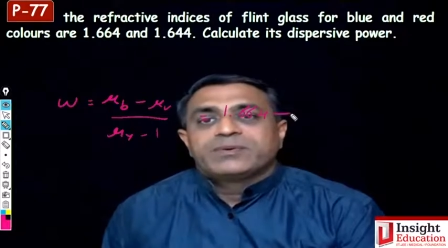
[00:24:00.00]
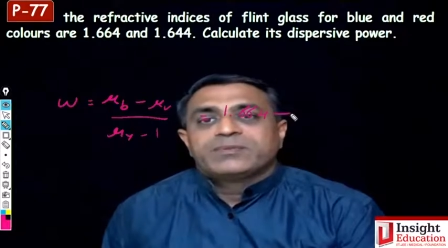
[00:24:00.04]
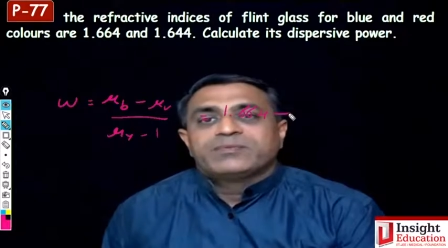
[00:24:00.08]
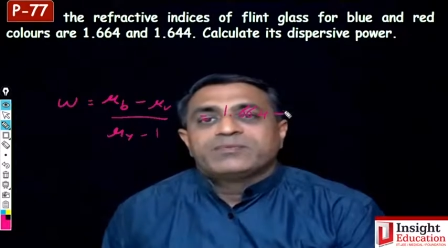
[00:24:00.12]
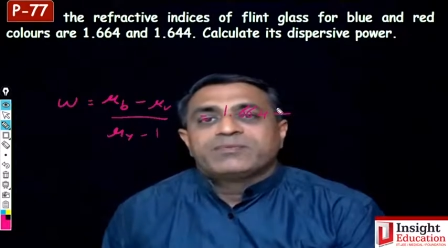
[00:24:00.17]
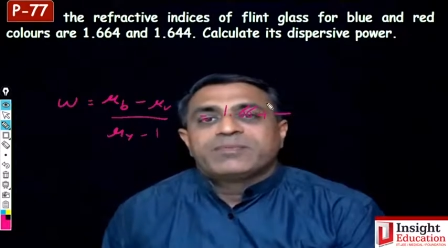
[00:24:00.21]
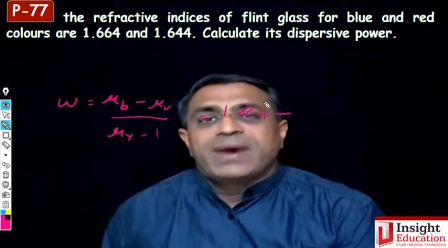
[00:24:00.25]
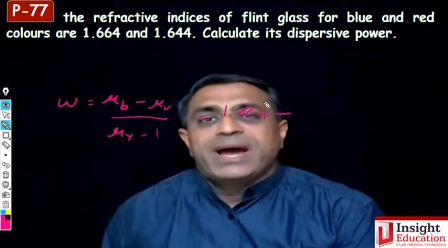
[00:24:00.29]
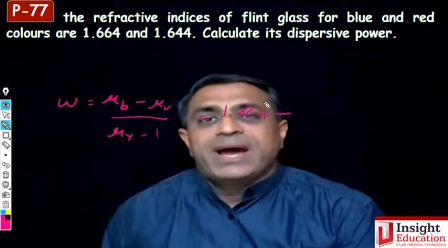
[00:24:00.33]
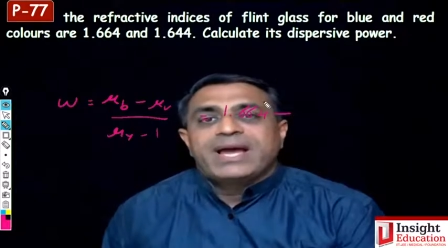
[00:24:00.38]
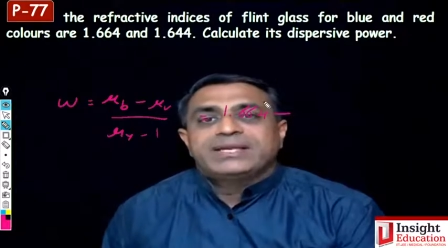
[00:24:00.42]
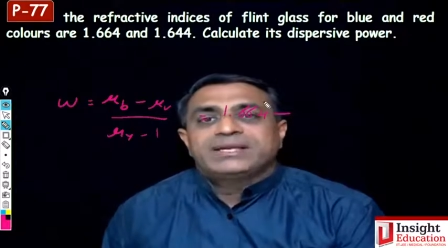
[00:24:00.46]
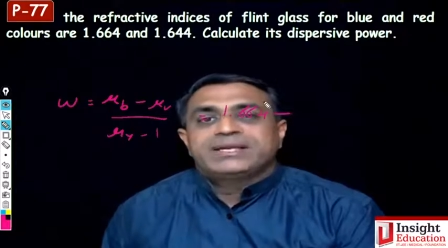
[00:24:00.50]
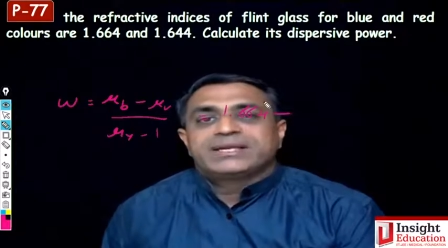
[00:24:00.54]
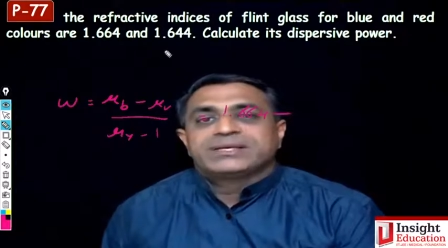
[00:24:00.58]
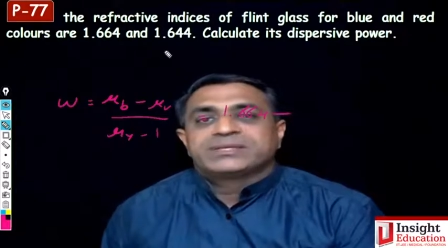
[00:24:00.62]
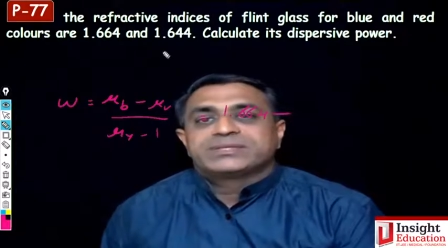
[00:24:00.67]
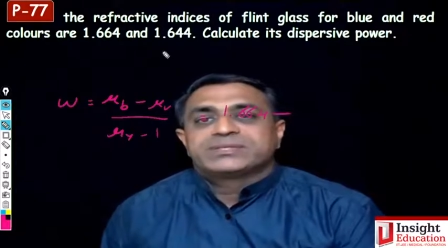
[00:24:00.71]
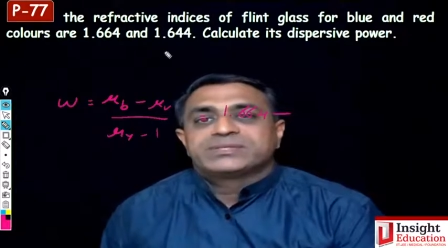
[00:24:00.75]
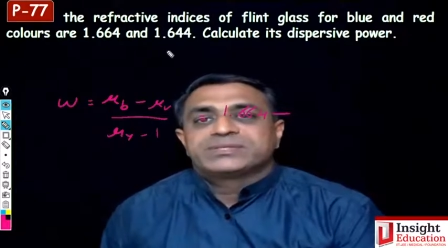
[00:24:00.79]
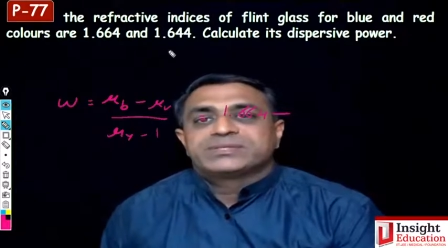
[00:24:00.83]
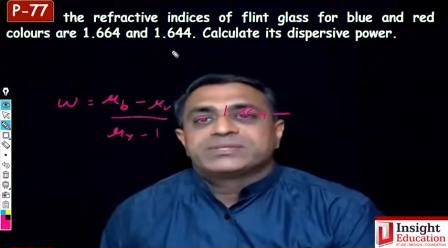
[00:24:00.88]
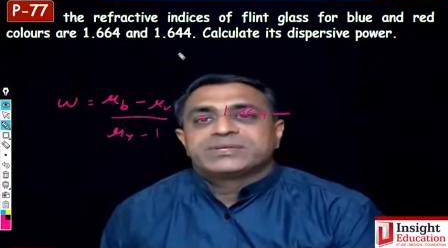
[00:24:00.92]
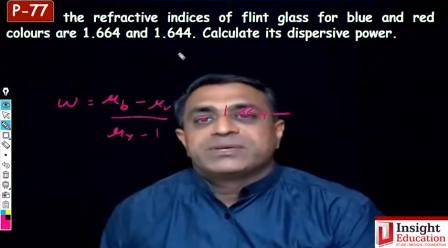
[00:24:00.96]

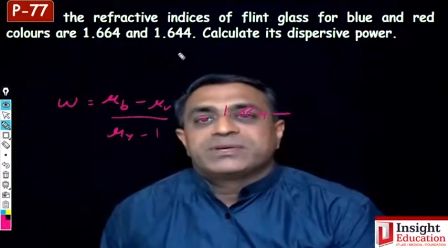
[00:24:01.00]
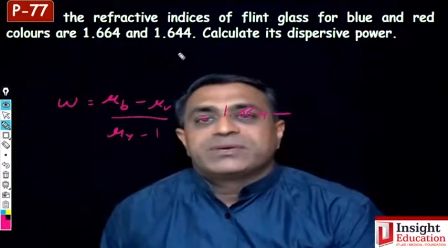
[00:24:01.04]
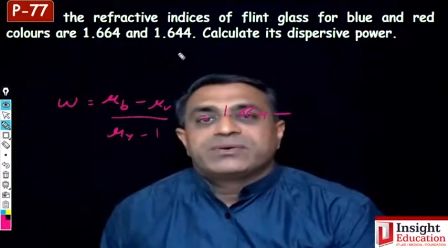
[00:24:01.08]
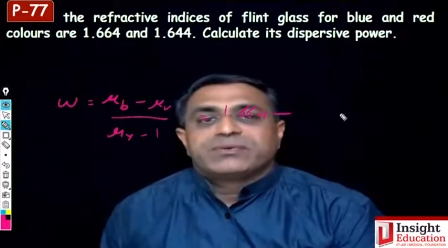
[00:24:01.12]
minus